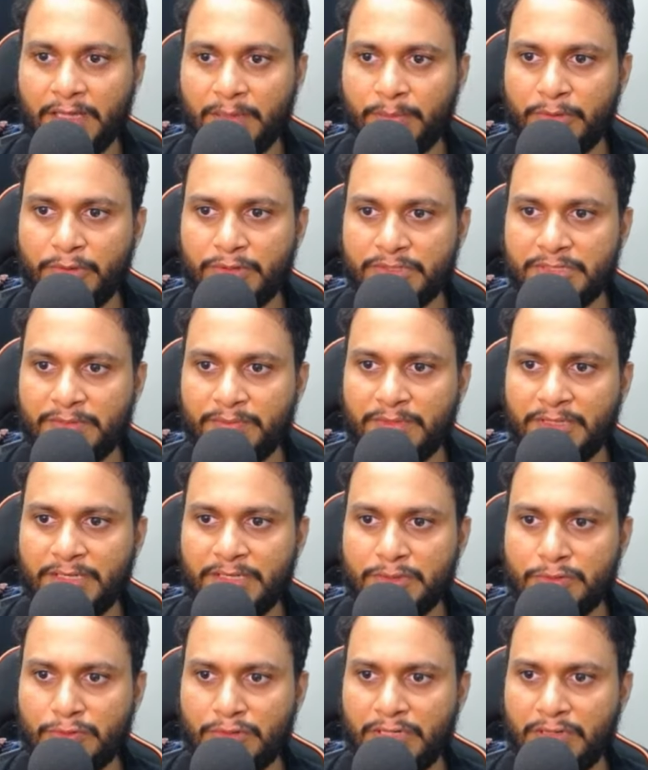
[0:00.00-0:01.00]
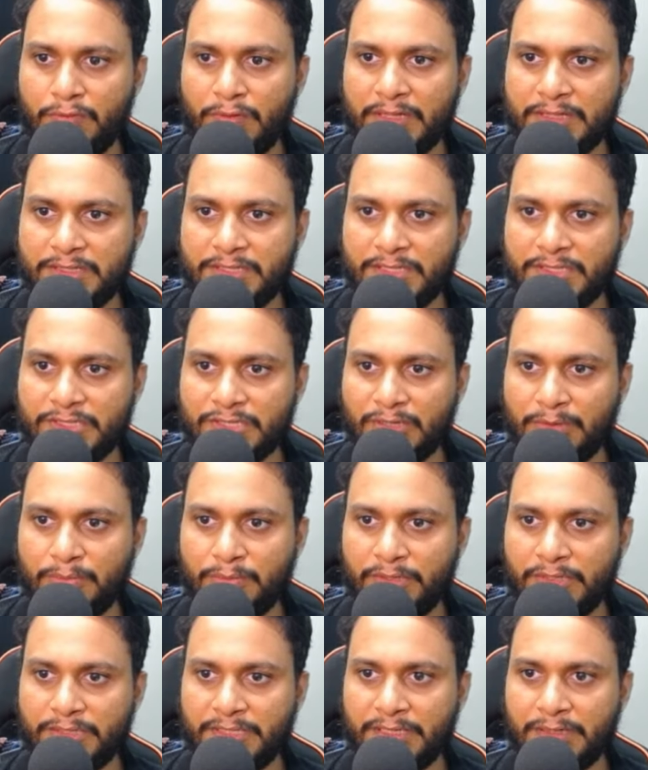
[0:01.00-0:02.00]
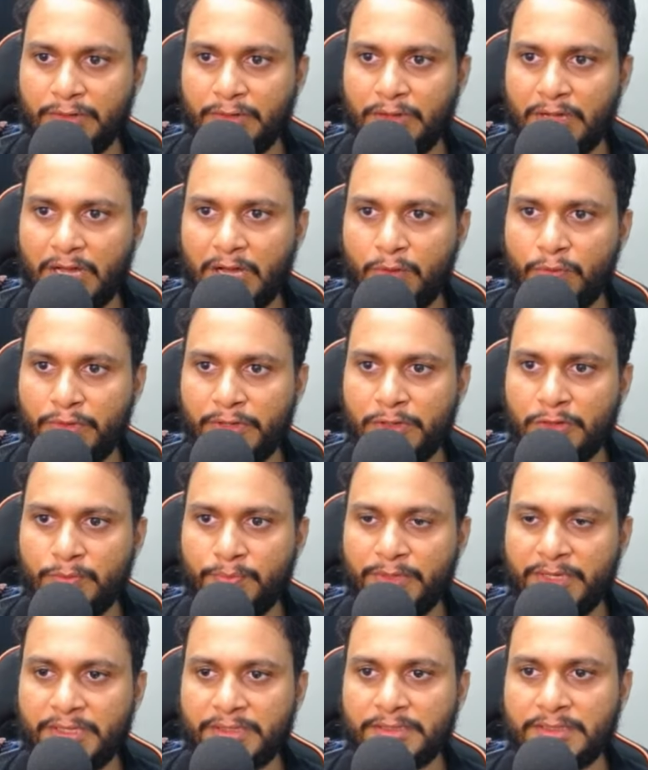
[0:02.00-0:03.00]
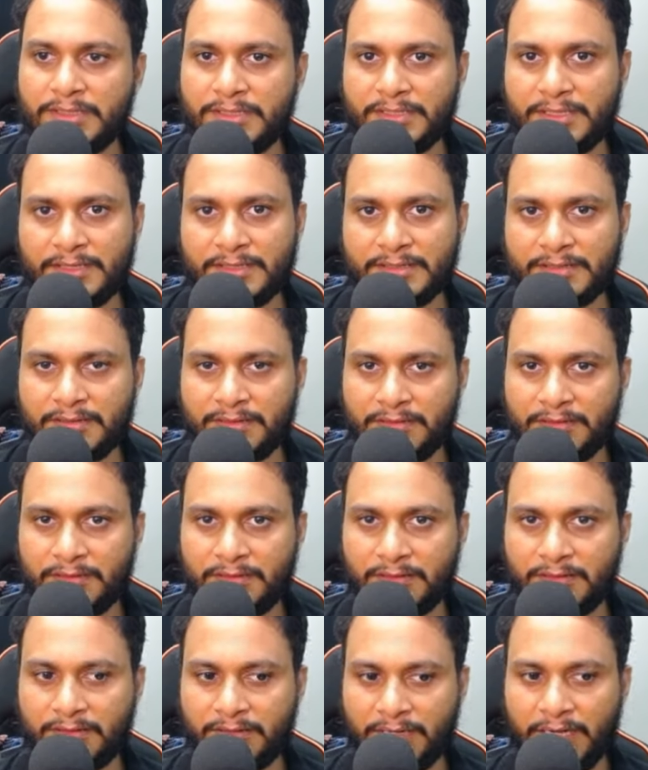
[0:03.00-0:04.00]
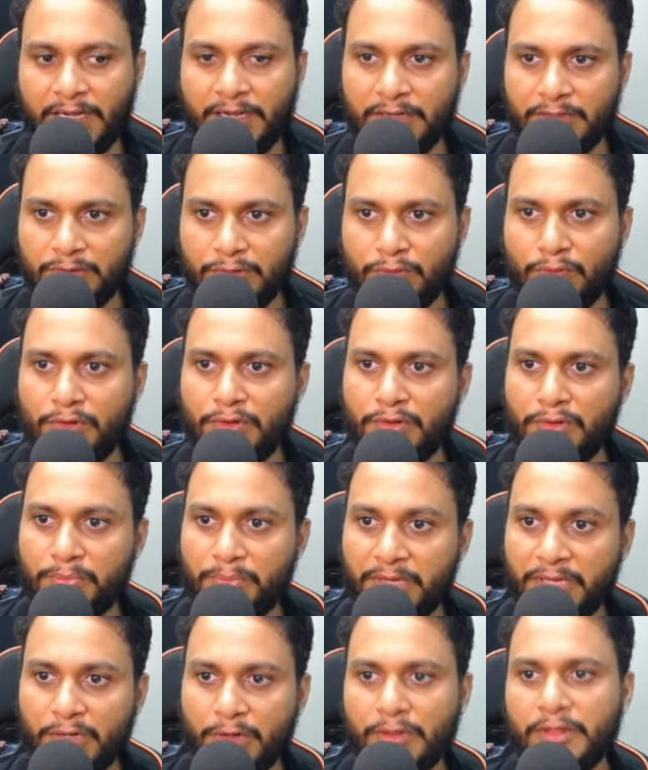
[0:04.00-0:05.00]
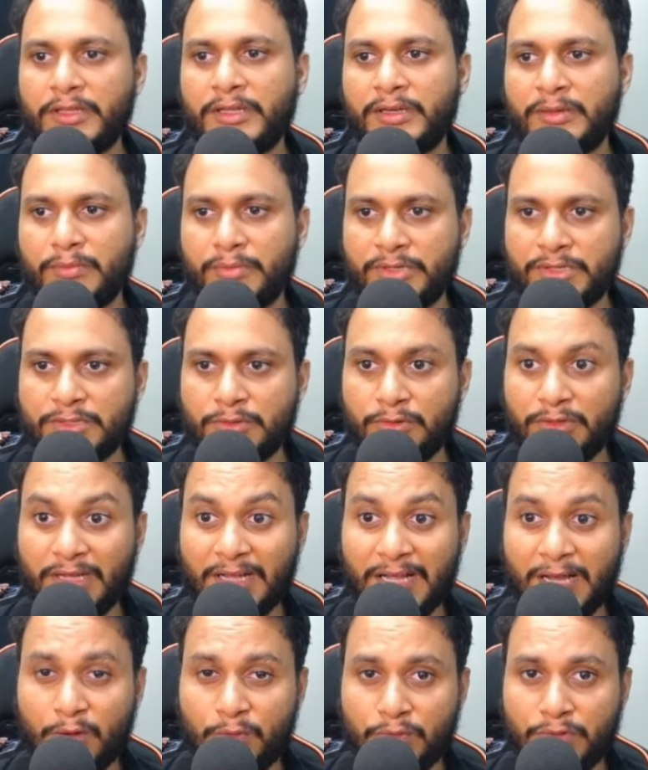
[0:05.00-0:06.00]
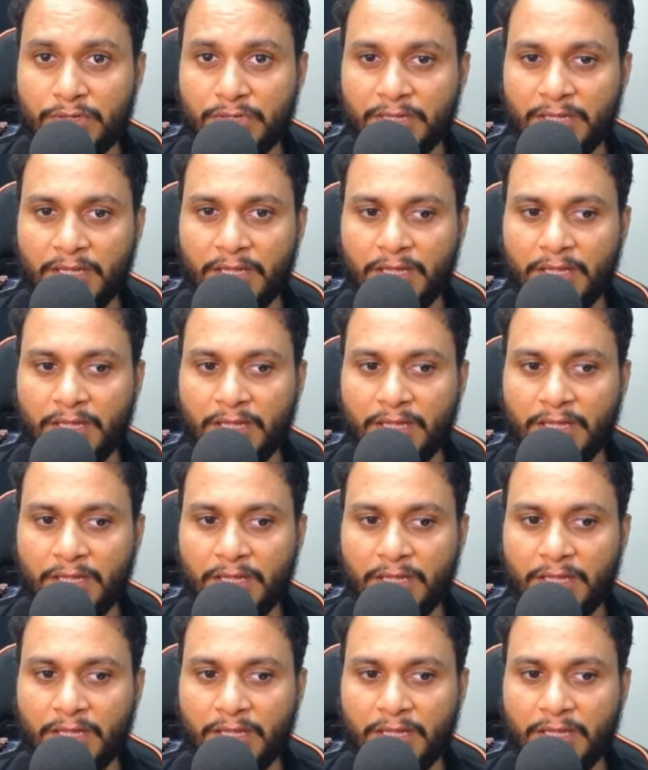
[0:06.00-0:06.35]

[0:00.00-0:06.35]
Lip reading: Because if there is only one such number, then how will you pair this 6, right? You want to pair all the numbers. So the count